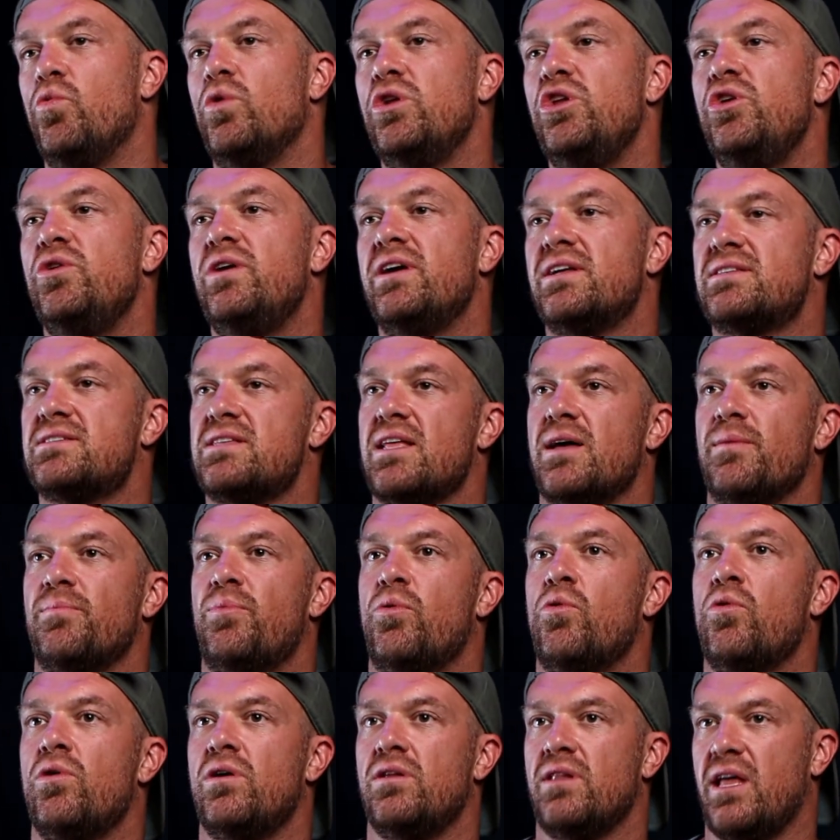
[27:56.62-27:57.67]
When you get to that
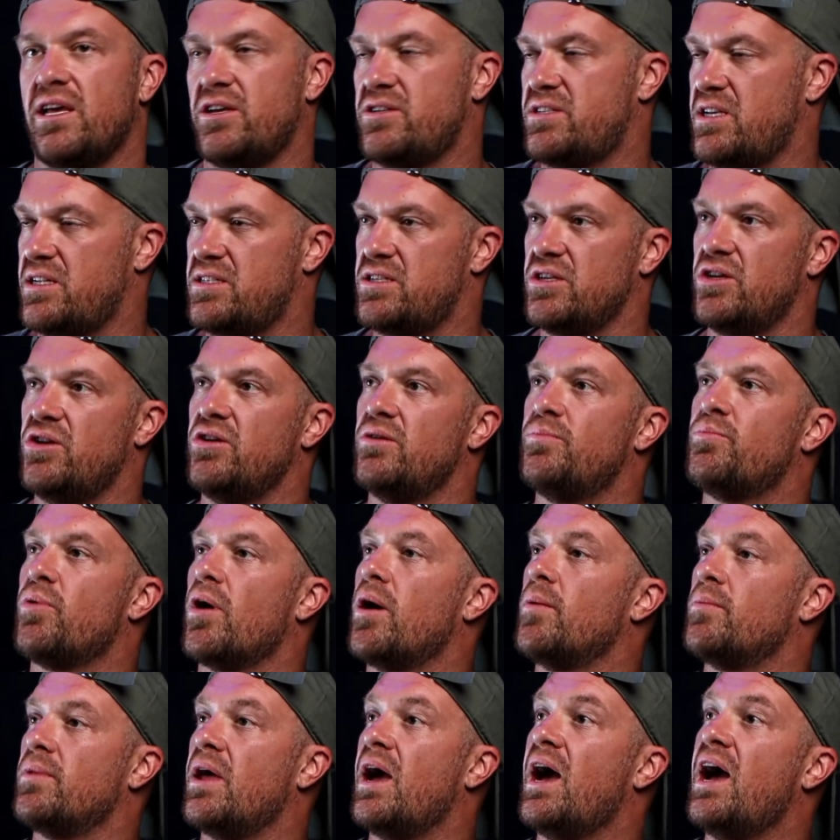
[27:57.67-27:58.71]
point, like you said, it's a good
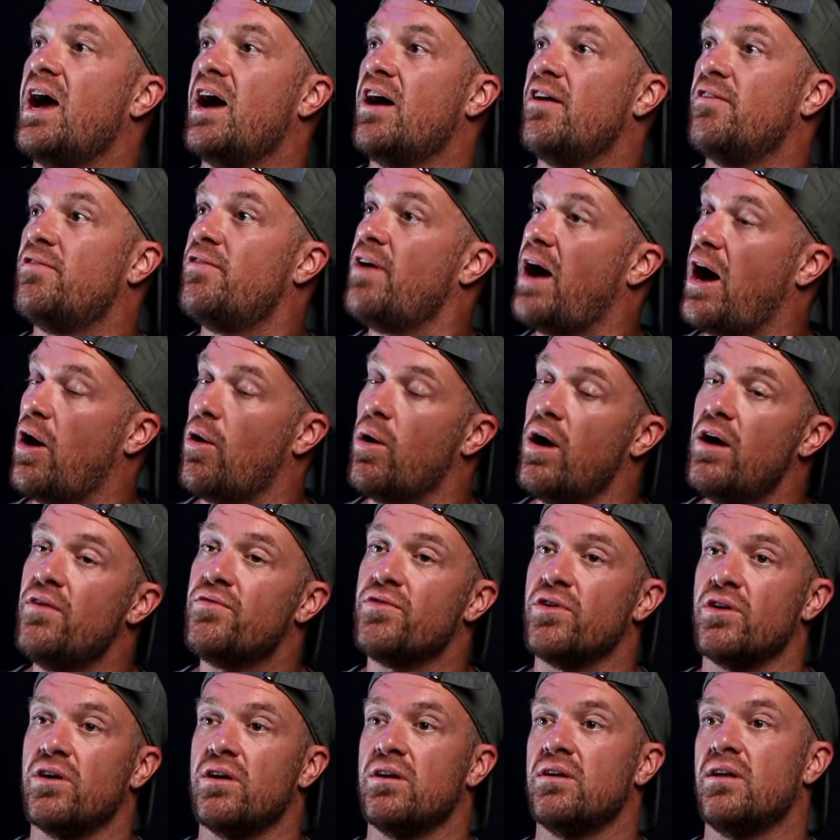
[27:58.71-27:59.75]
problem to have.
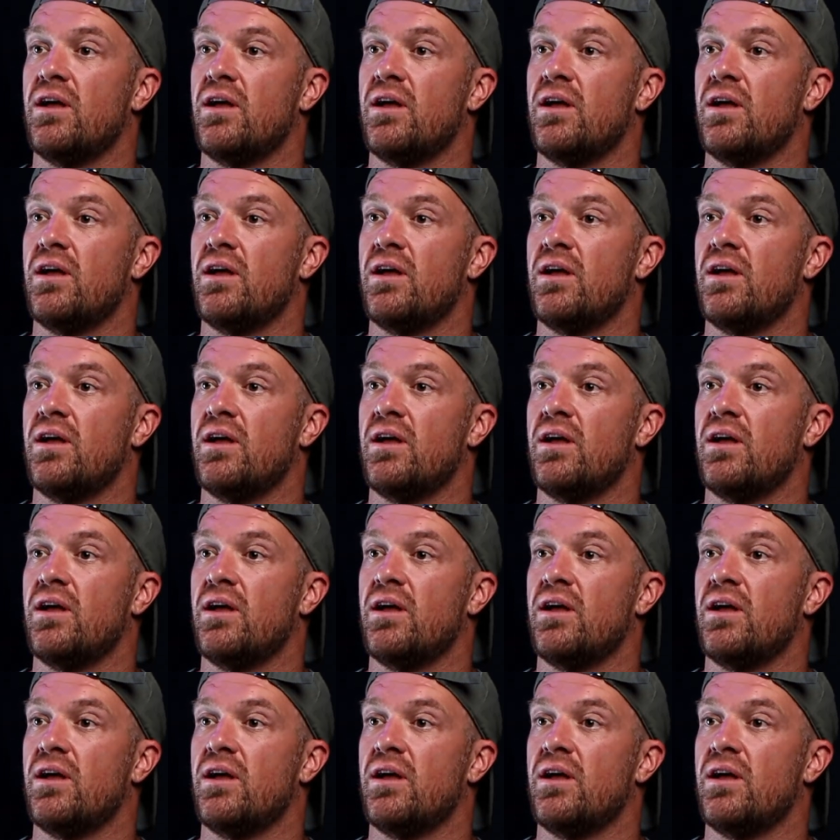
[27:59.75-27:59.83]
However,